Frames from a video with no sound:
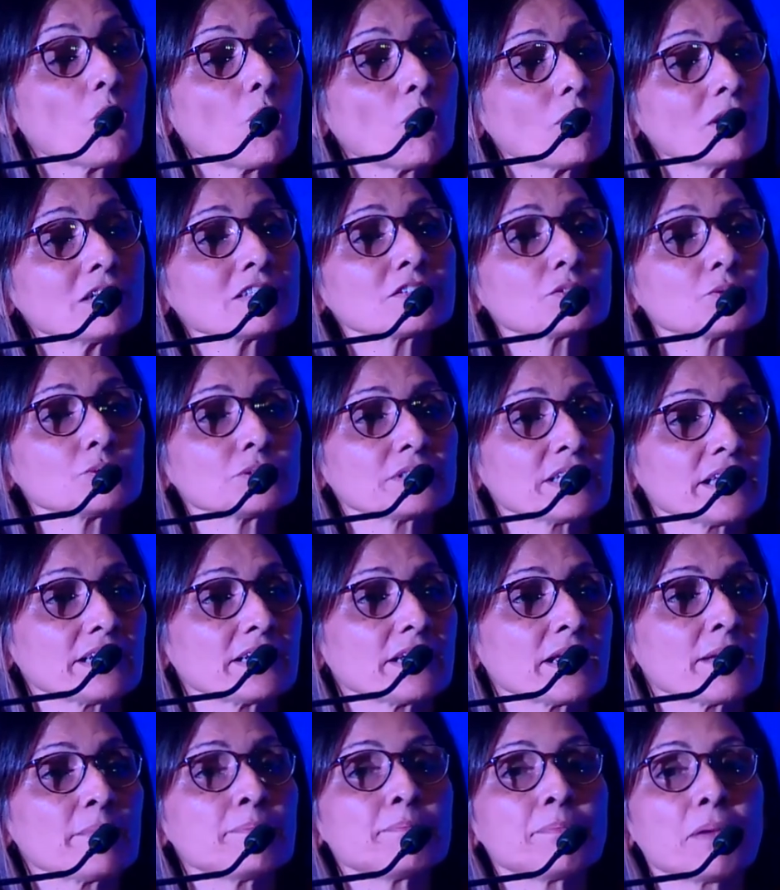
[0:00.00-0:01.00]
also
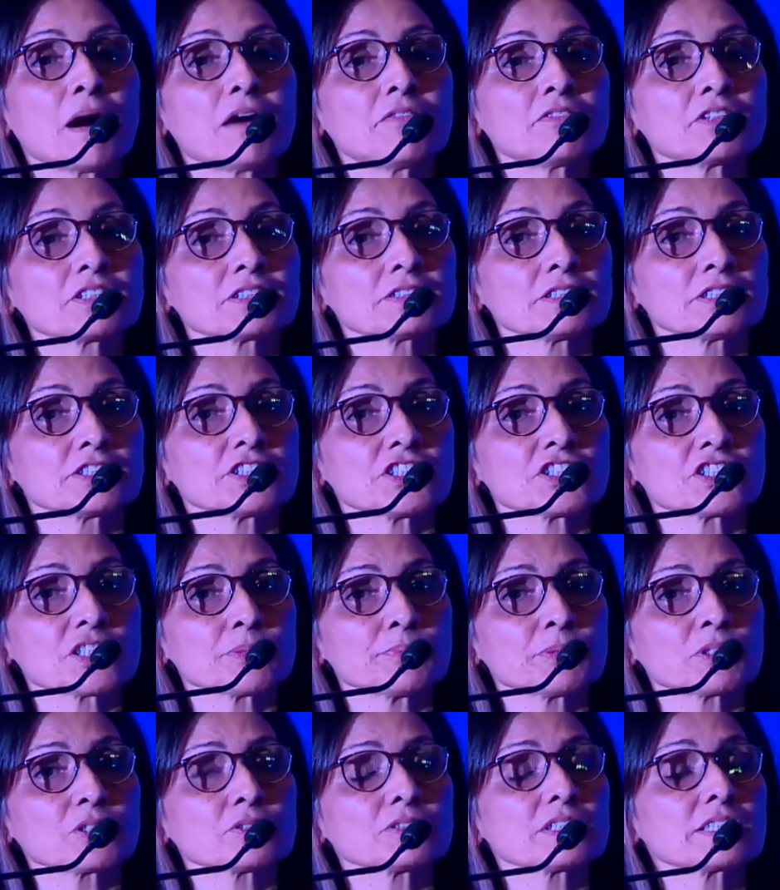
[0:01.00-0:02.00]
then empowers the teacher
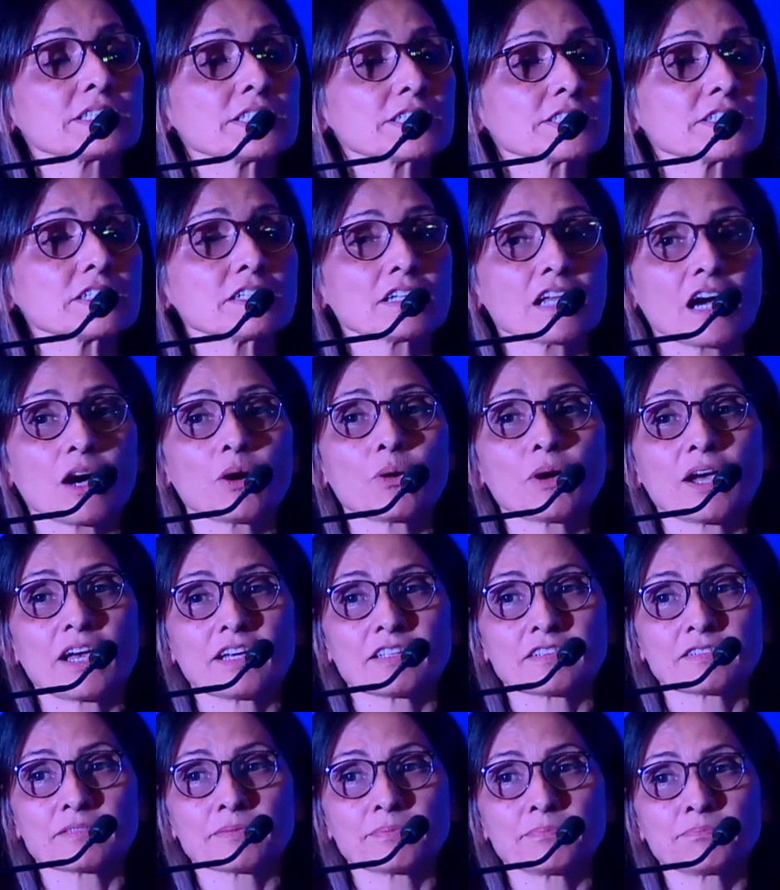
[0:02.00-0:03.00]
because the teacher now
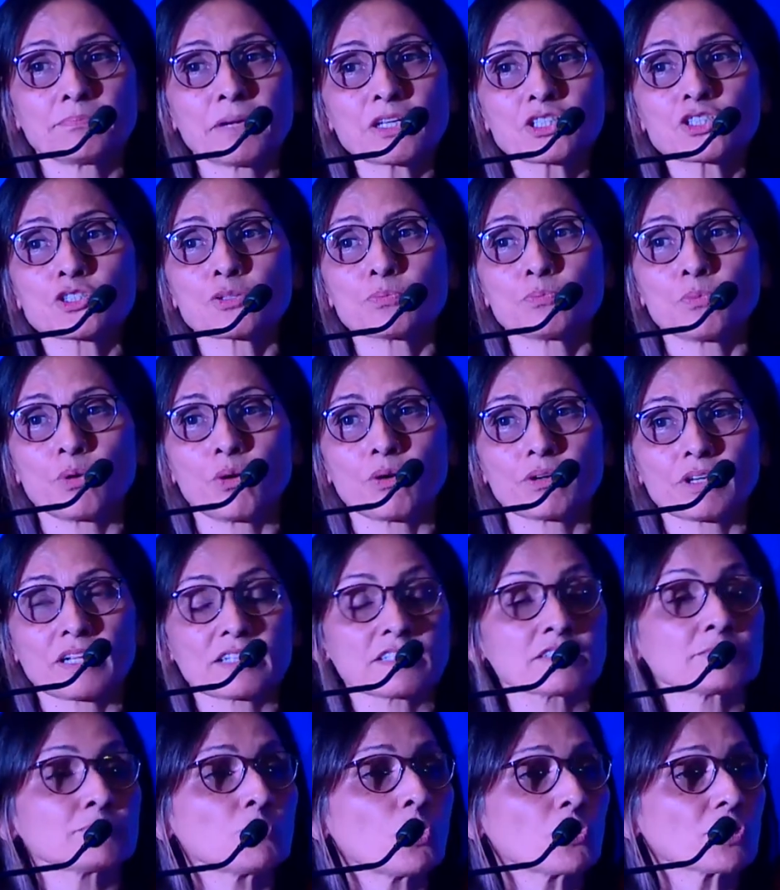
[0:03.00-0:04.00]
has much more,
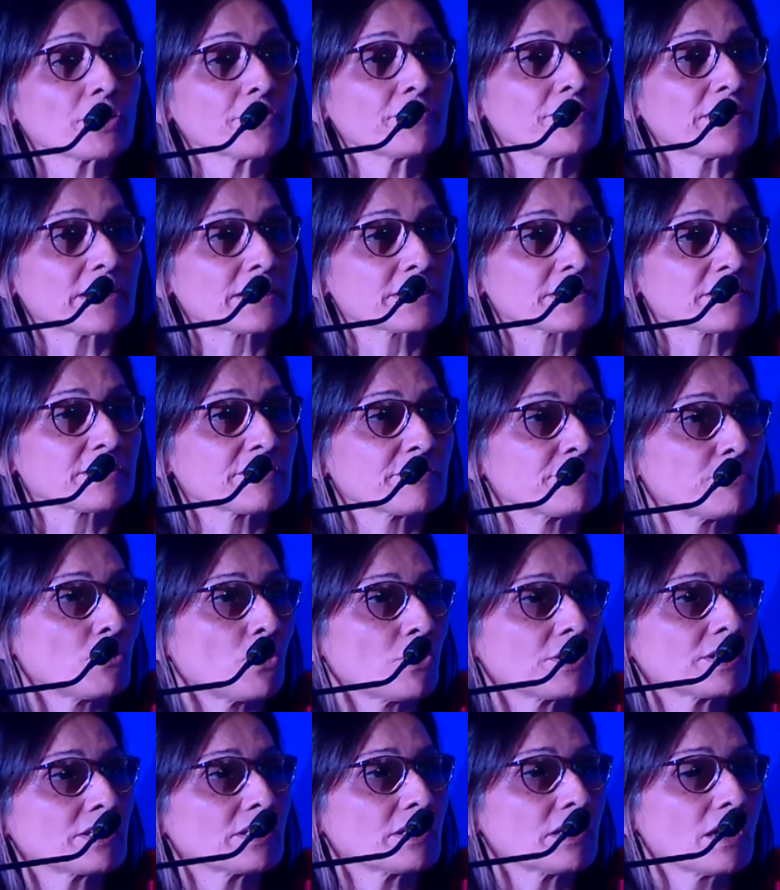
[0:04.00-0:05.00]
he's more effective,
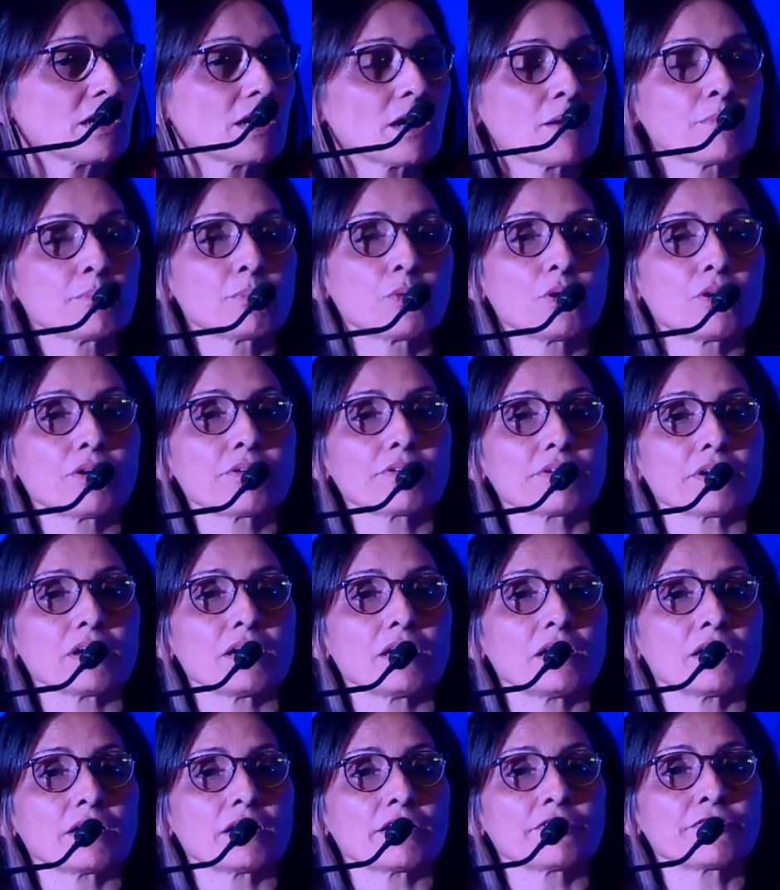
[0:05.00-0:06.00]
more, more
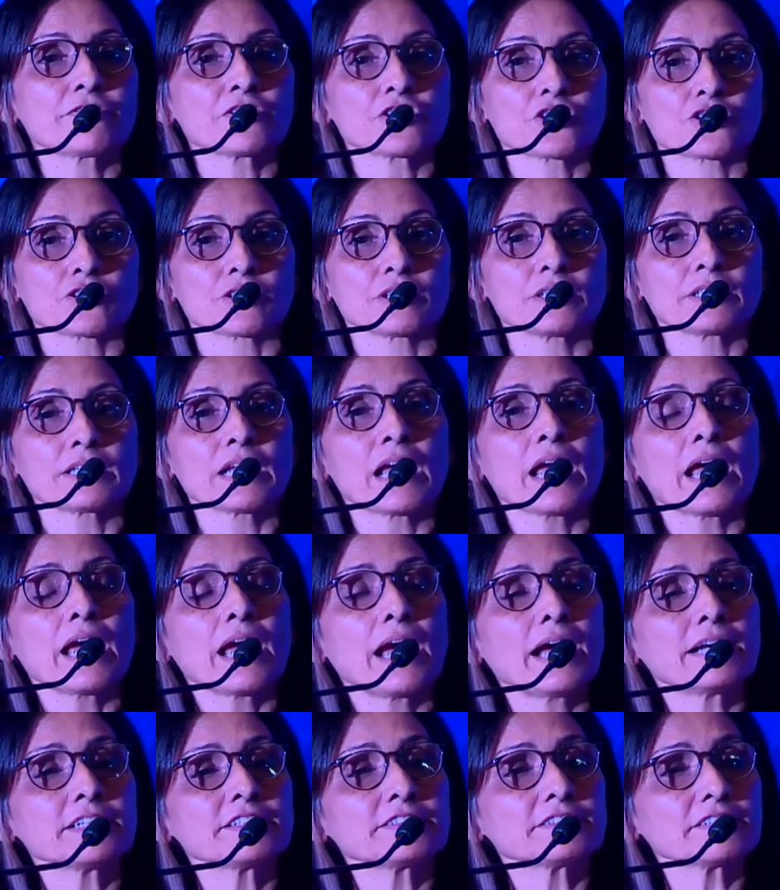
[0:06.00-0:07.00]
uh, efficient,
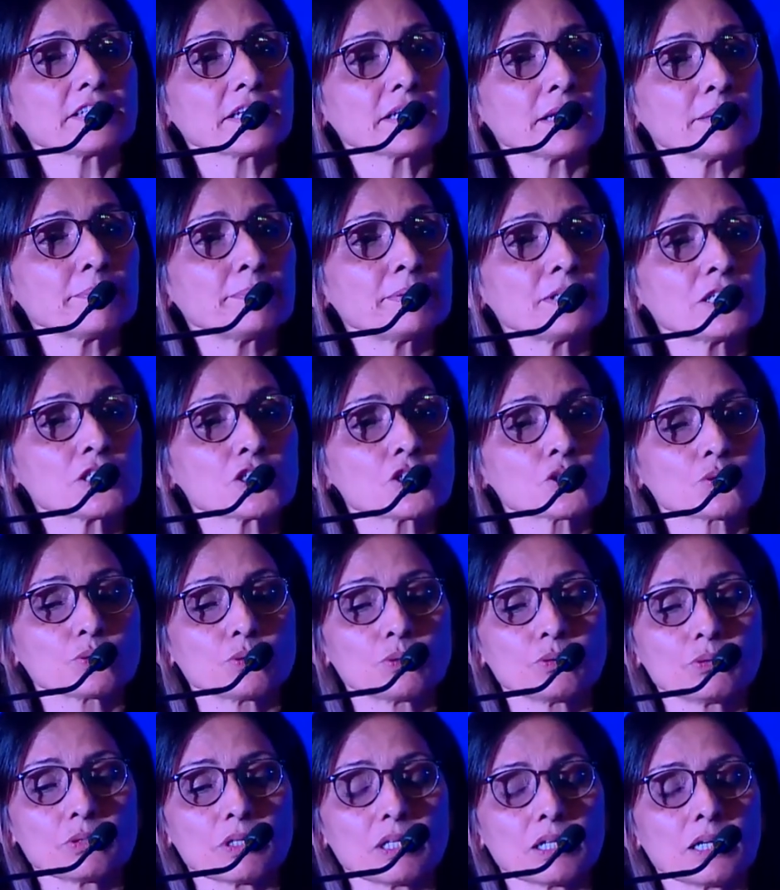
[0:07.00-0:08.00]
and is able
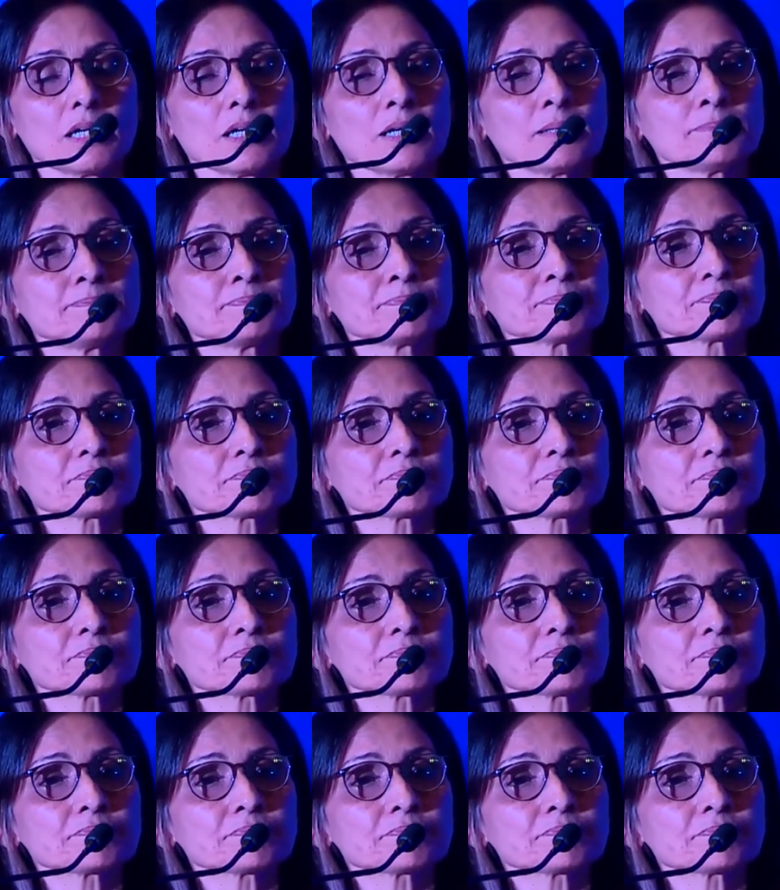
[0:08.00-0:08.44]
to, uh,